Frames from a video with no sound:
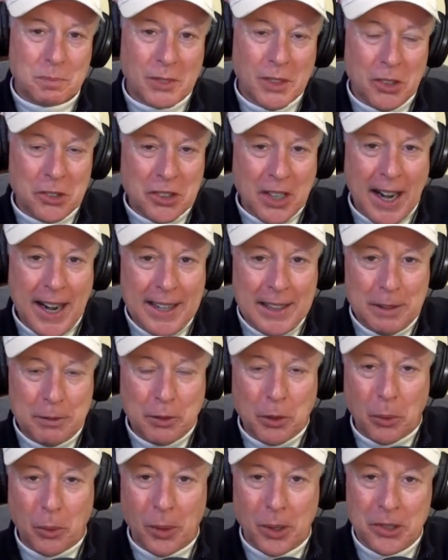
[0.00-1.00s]
signed, of
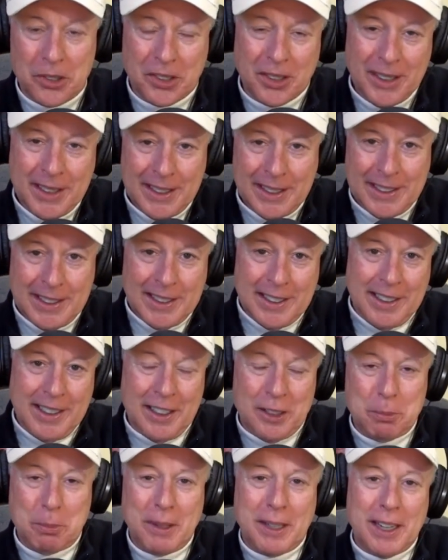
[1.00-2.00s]
course.
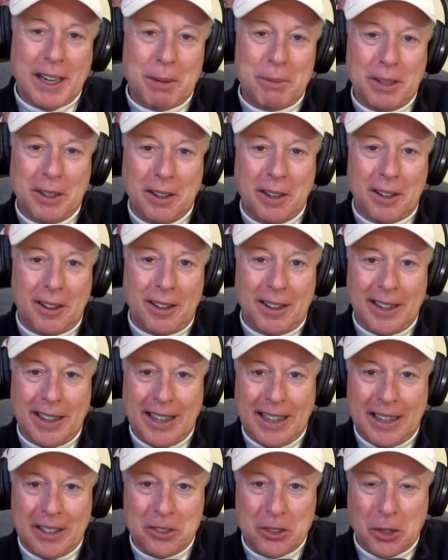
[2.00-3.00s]
It's becoming law,
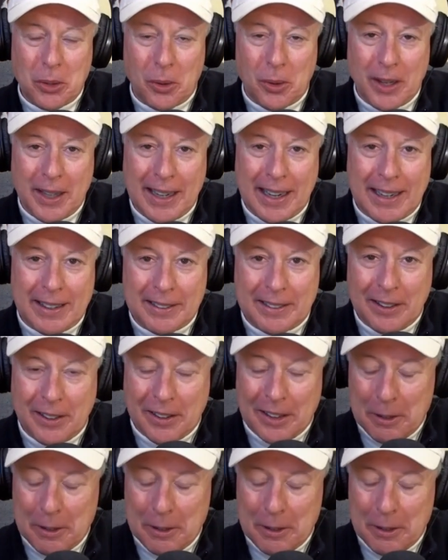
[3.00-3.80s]
and it's going out there.